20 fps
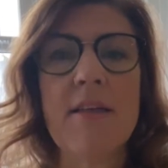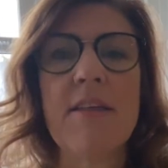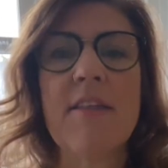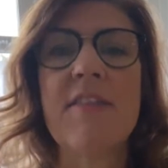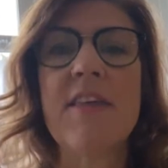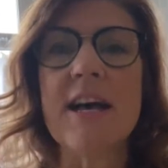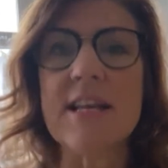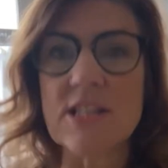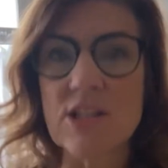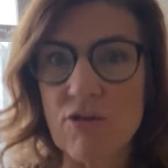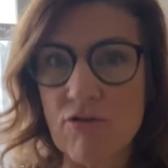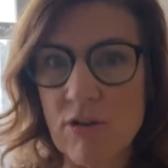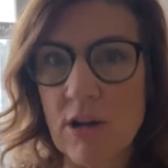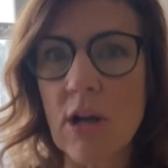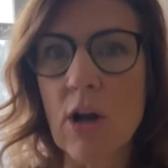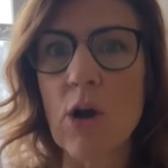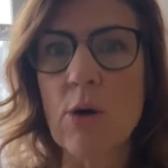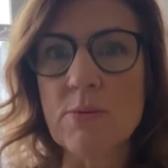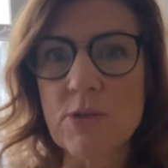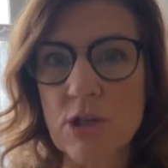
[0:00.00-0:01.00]
that's a
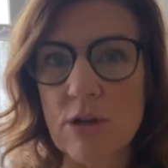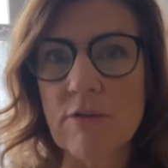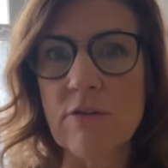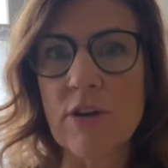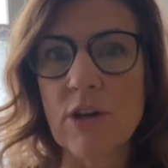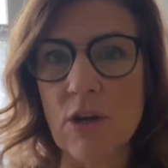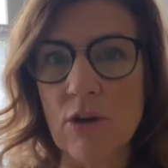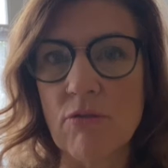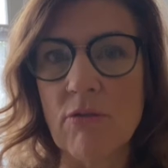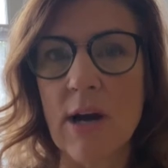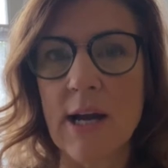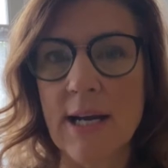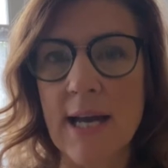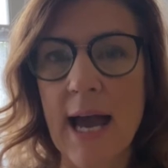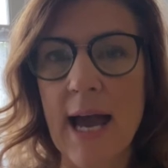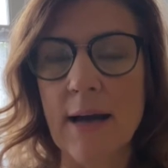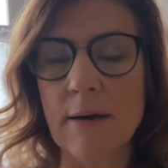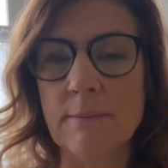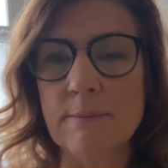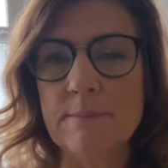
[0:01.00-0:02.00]
real option for you right
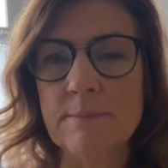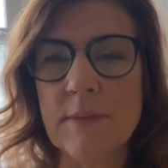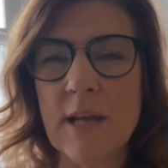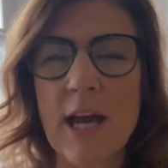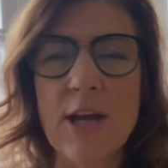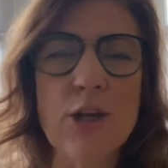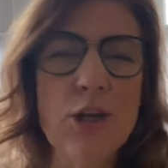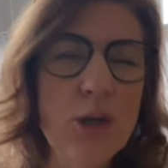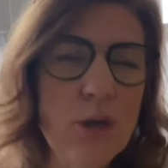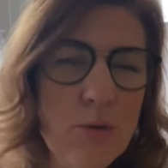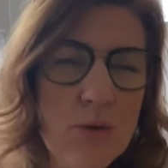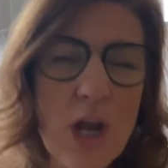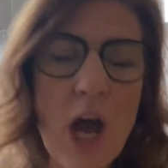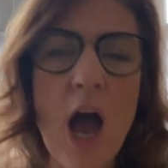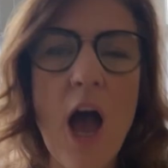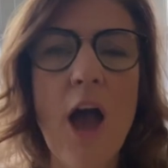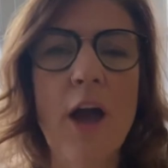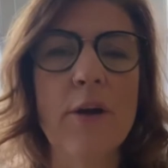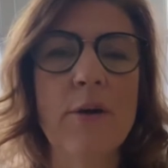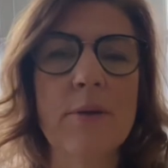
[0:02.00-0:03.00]
now. And you
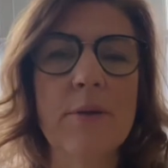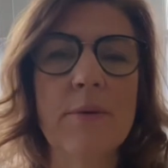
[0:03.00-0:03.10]
know